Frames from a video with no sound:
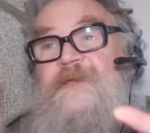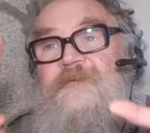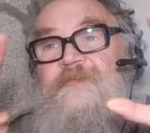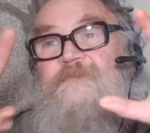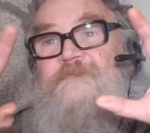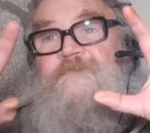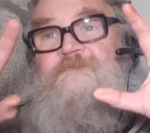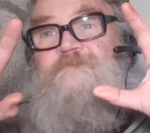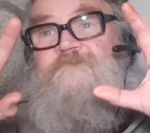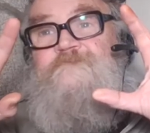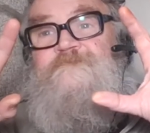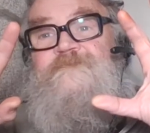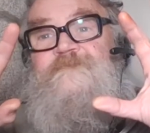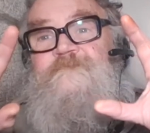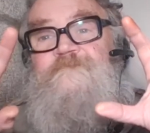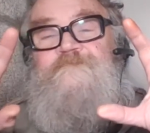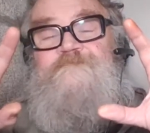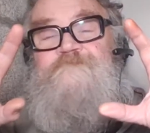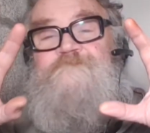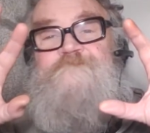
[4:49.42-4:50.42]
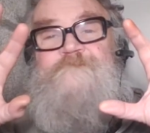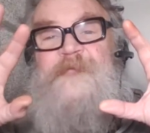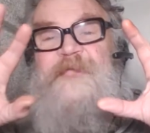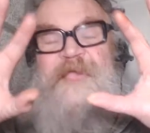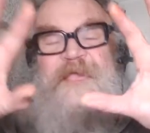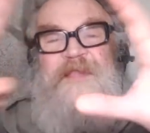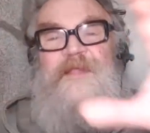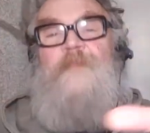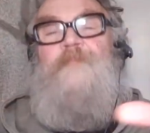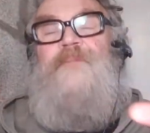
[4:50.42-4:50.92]
In
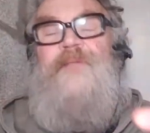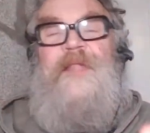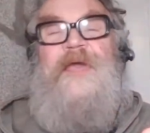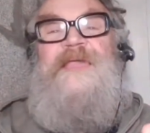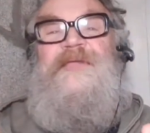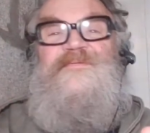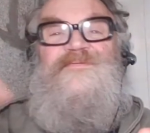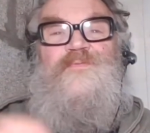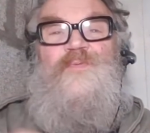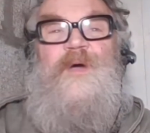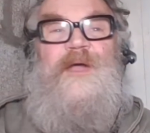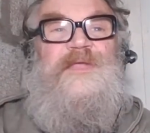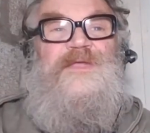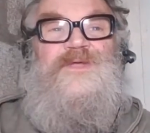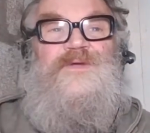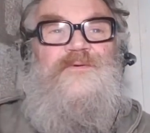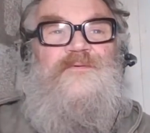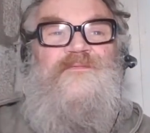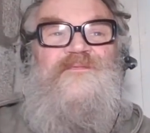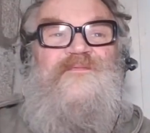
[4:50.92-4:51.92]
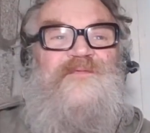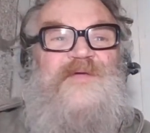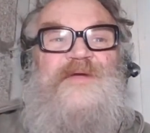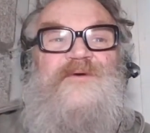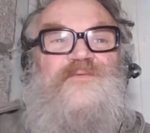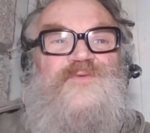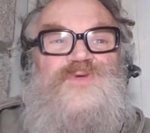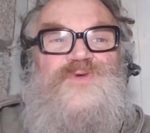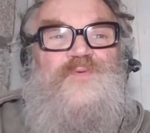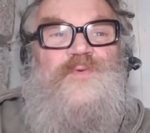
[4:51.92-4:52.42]
a place where you
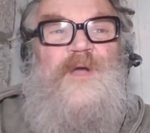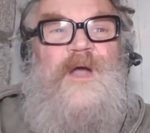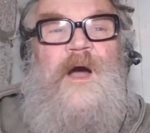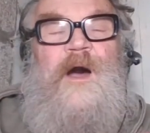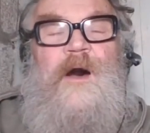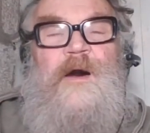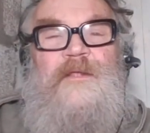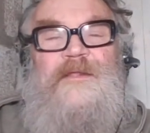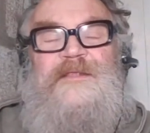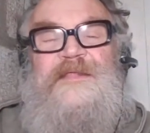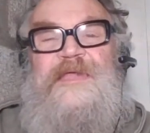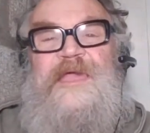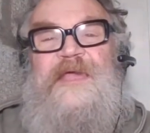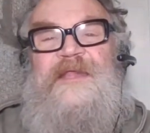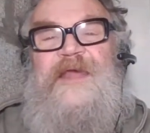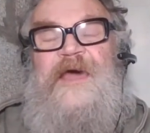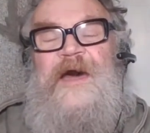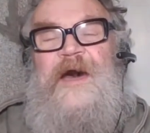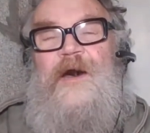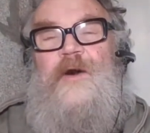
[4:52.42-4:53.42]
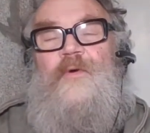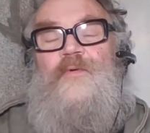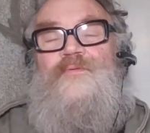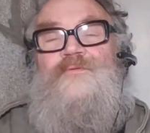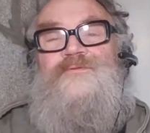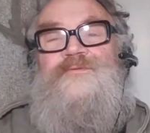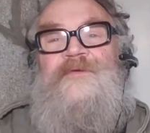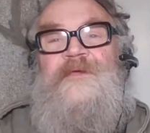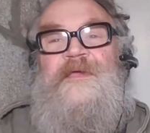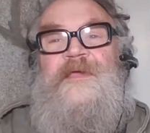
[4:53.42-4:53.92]
feel you can't get
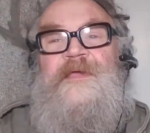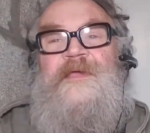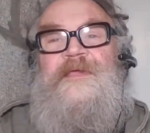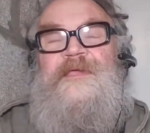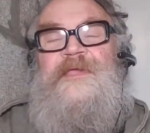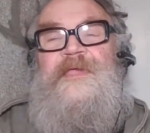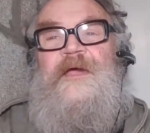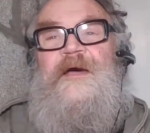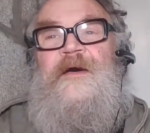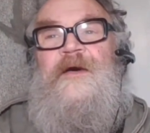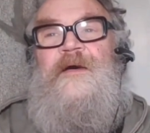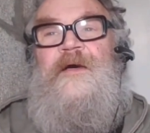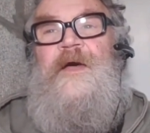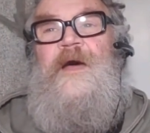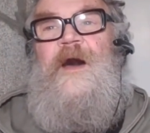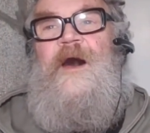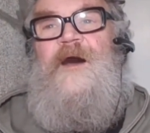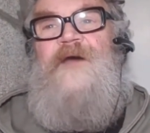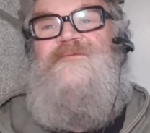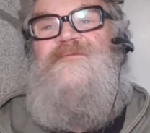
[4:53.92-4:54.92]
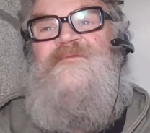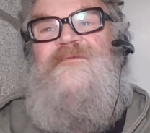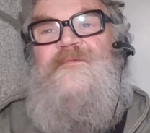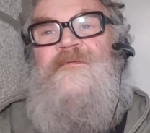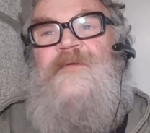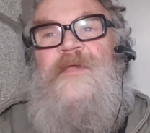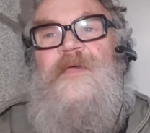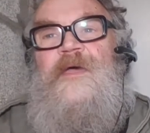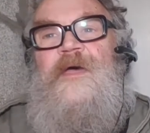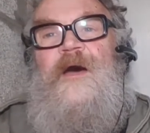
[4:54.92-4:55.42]
out. Yeah, I feel
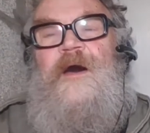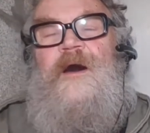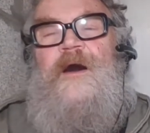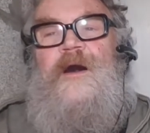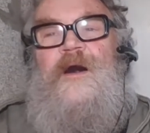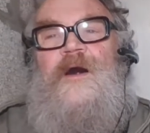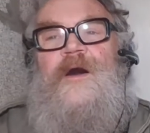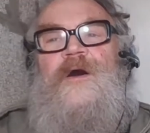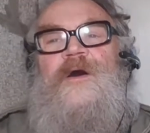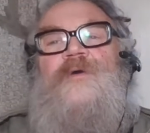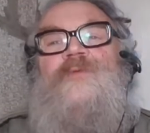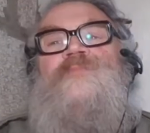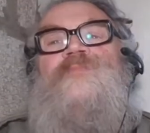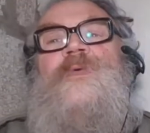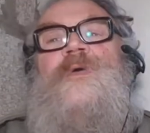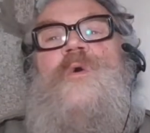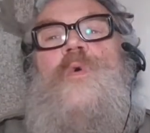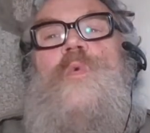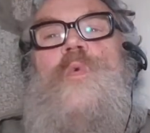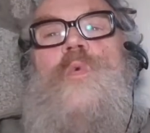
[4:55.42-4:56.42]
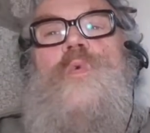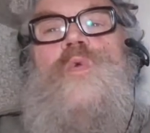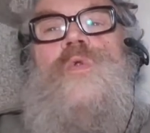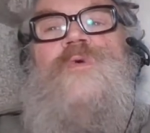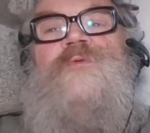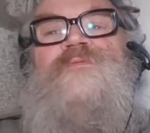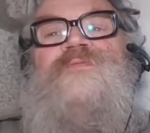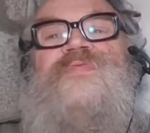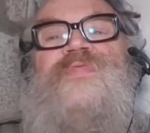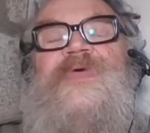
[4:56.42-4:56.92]
all
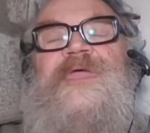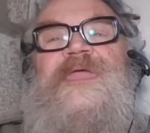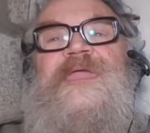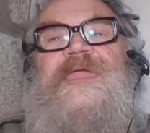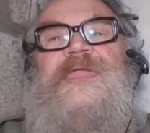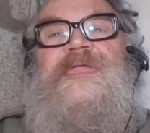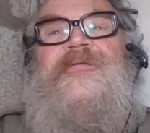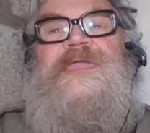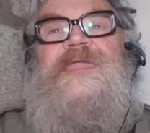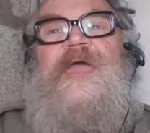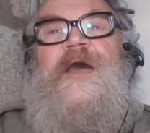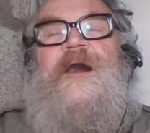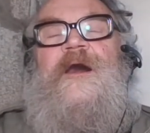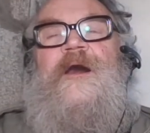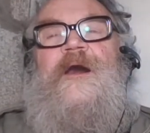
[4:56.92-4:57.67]
of the